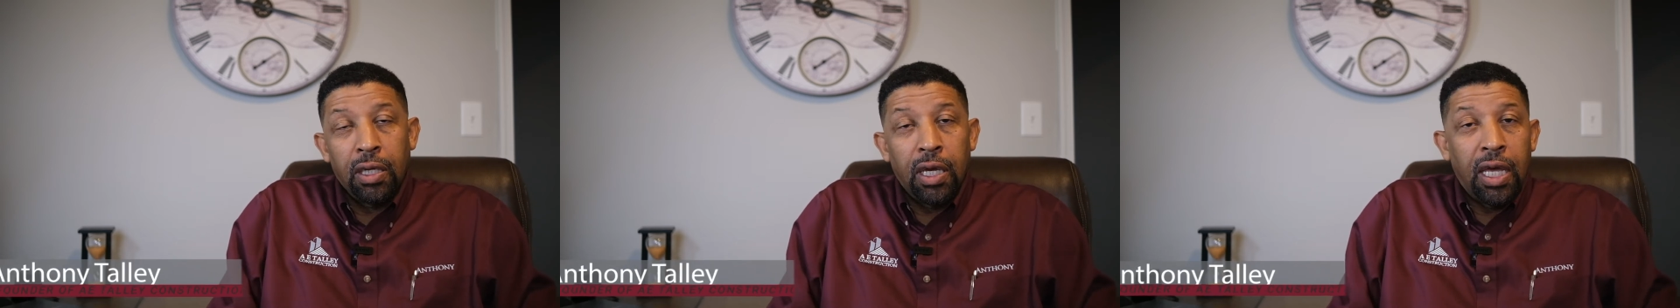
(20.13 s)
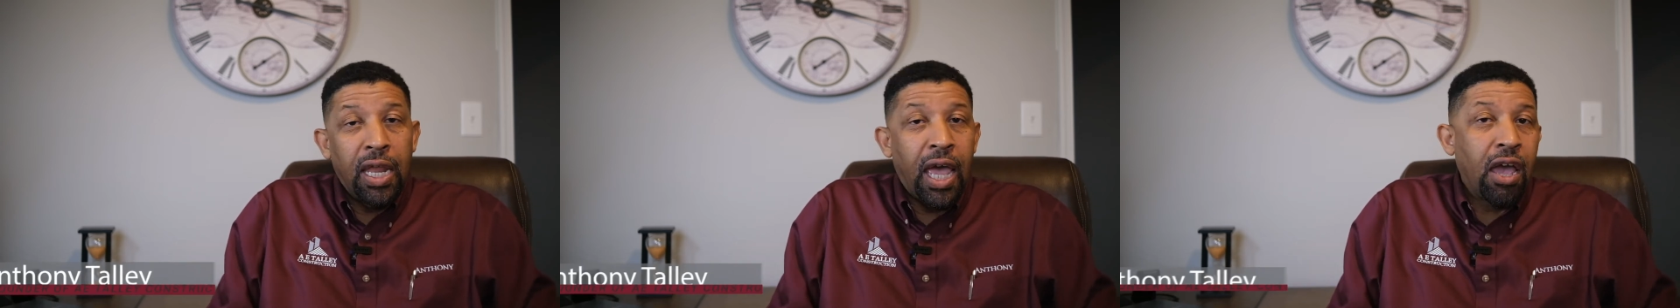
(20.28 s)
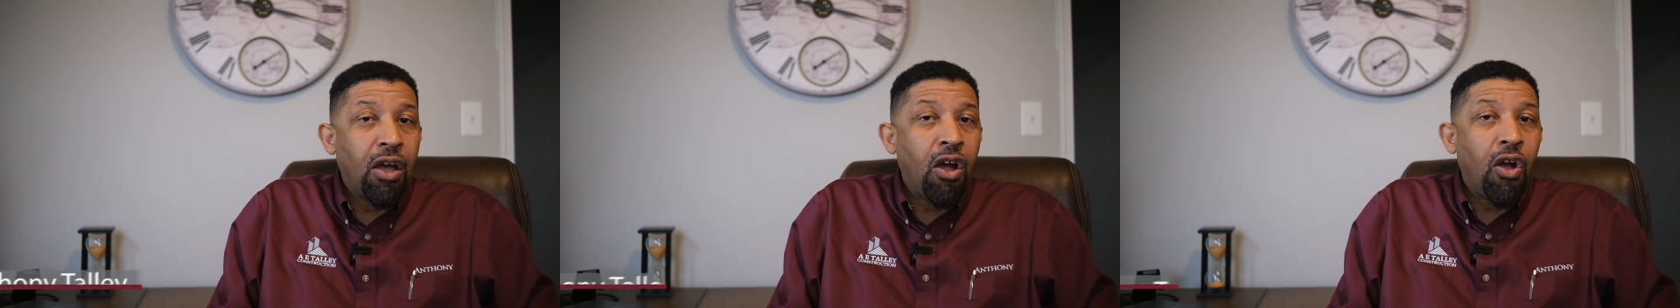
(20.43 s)

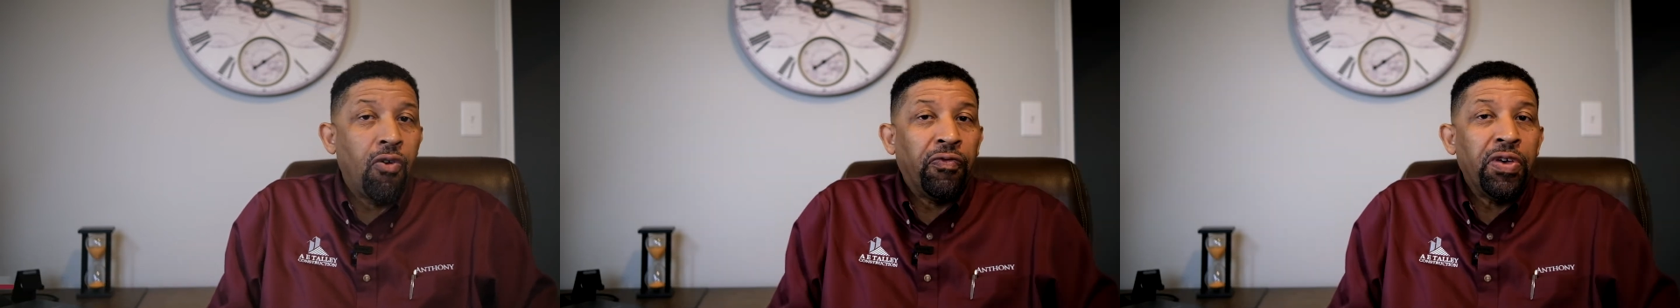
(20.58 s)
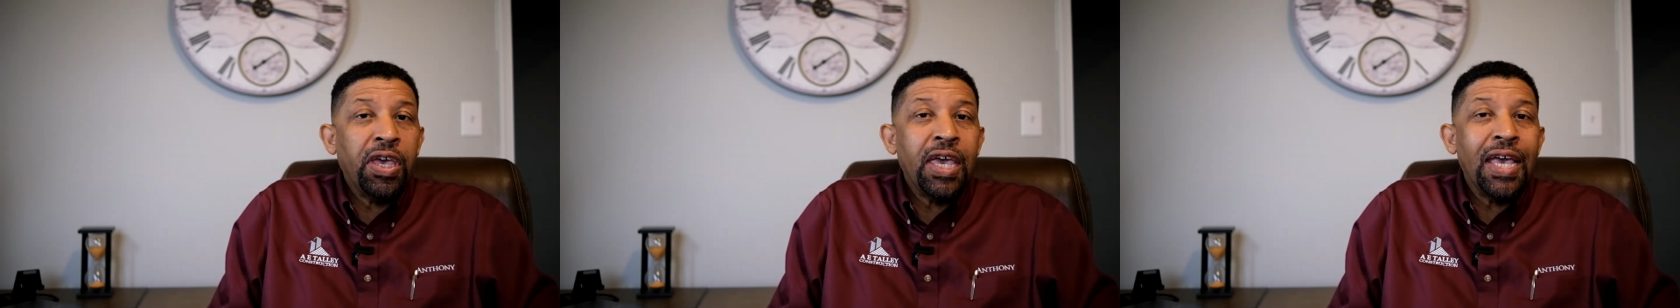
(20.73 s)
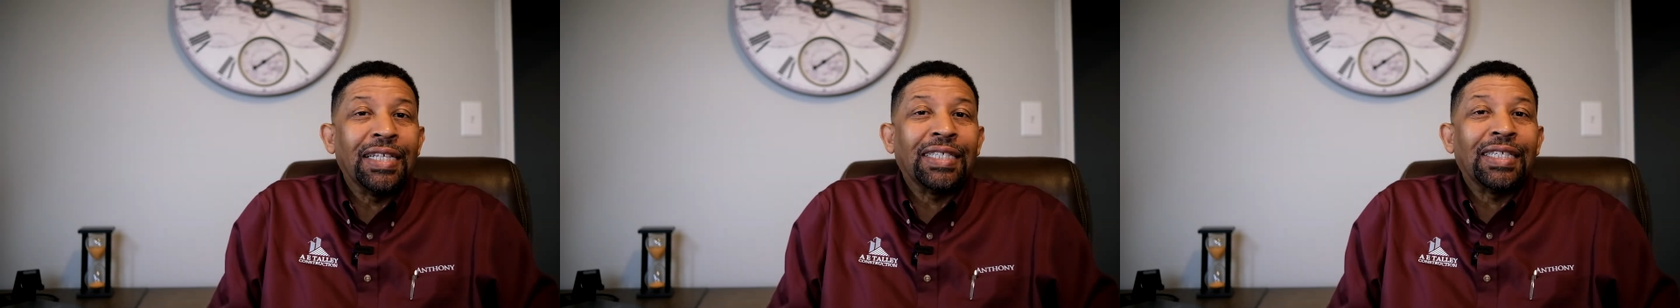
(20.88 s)
An ARV
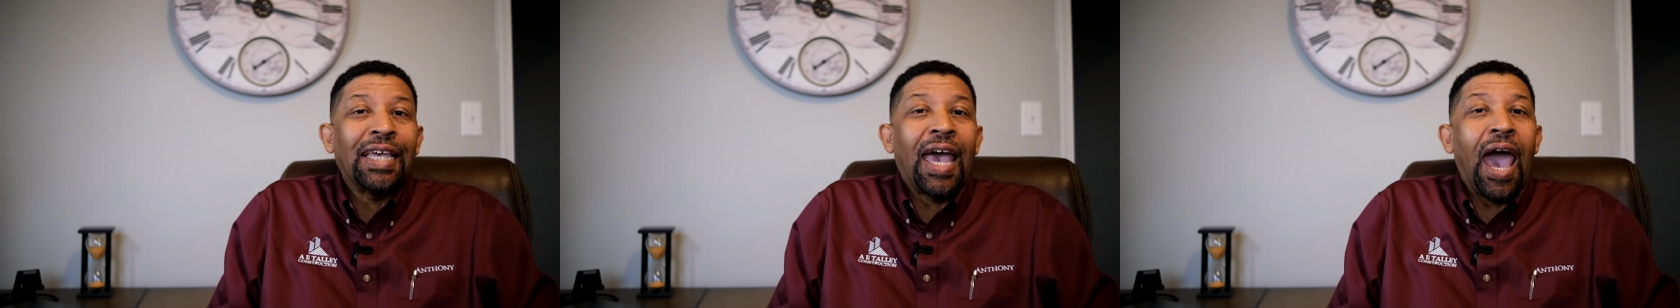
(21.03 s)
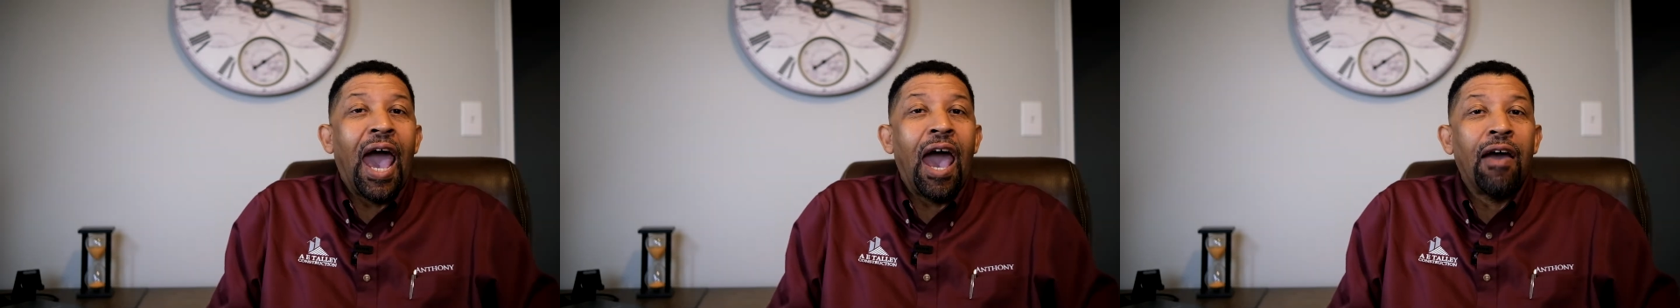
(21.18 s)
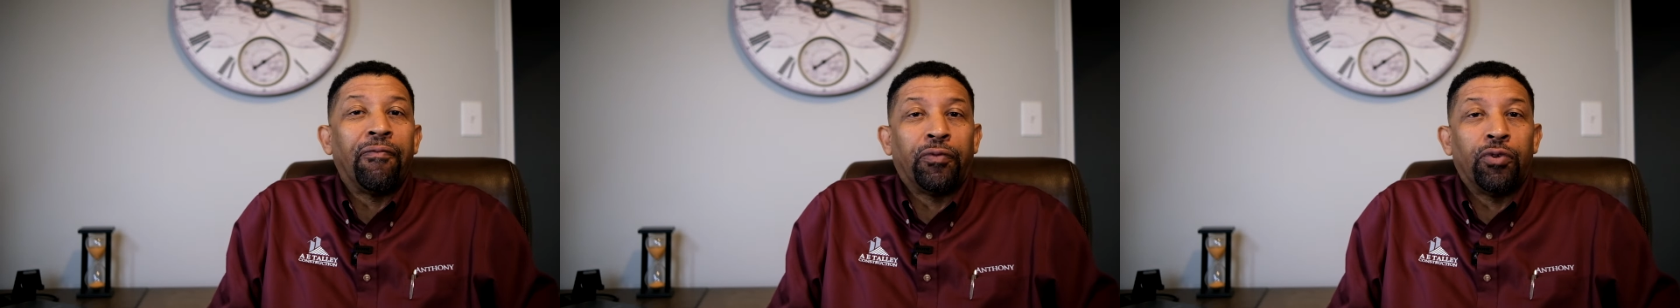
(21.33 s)
is an
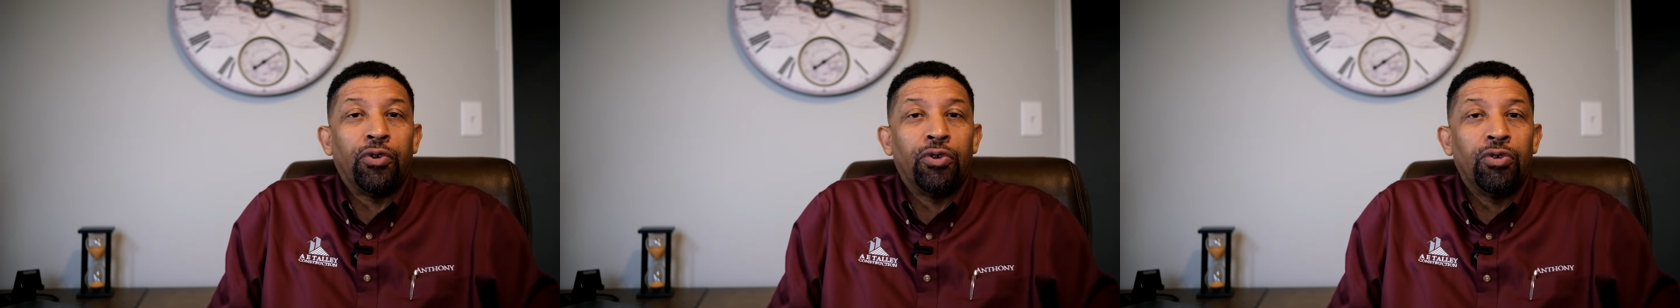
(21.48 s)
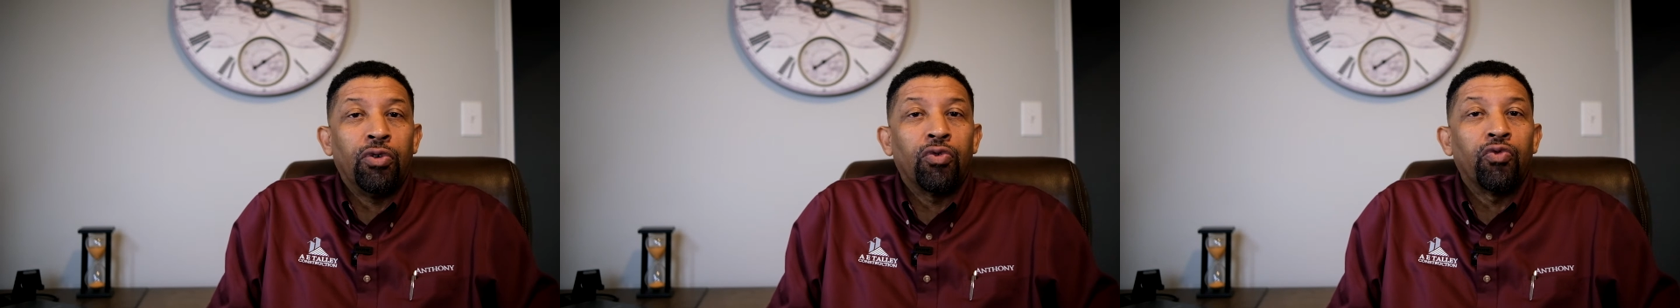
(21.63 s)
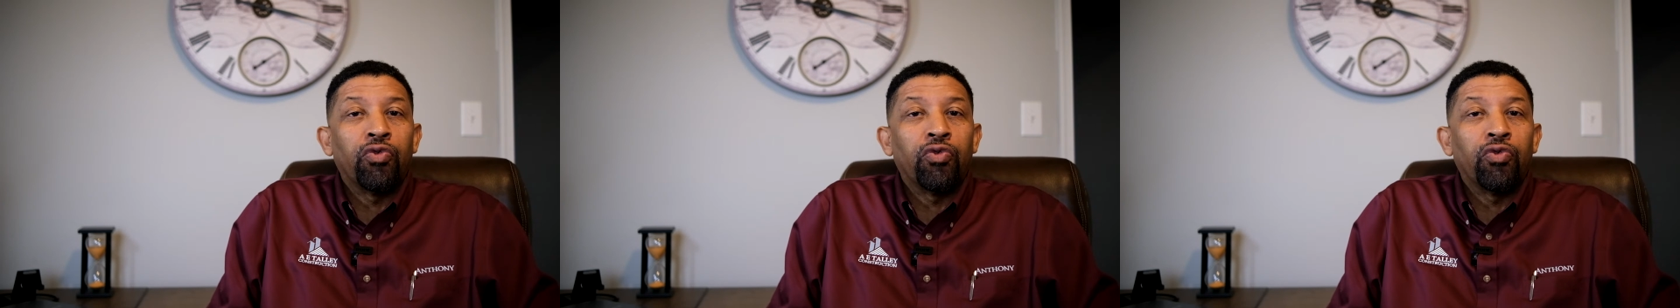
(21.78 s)
after